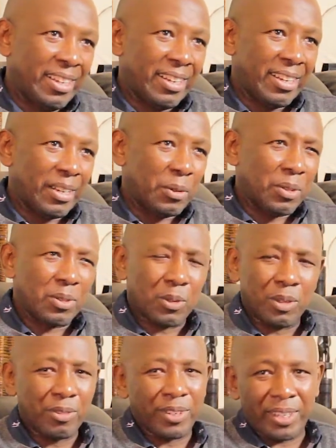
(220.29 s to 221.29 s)
Uh, we used to
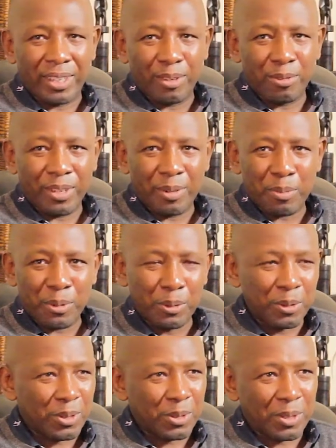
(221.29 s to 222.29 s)
do every every April.
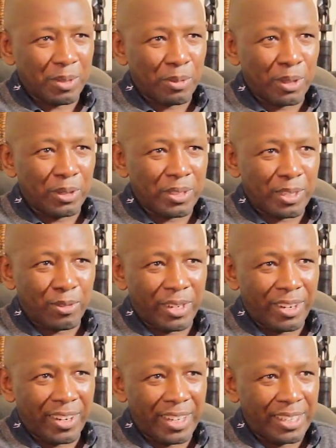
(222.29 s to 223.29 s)
We used to do something called
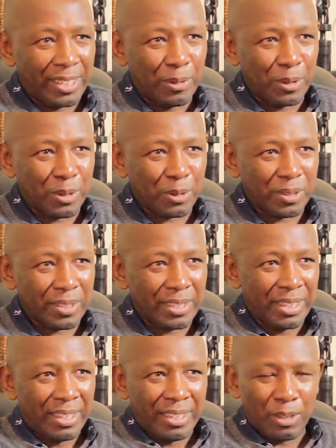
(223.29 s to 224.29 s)
Safari Rally, which mm -hmm. was
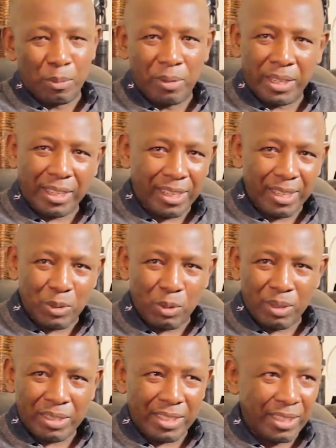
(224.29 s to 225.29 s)
you make cars
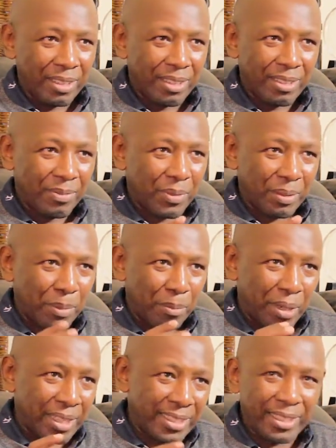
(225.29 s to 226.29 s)
with tin
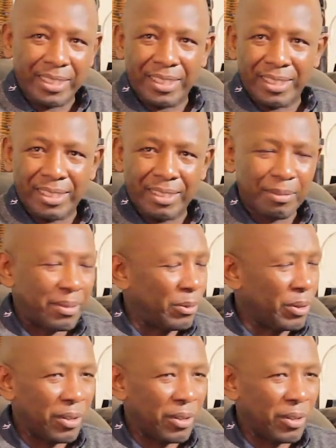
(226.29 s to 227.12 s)
mabati, and then we.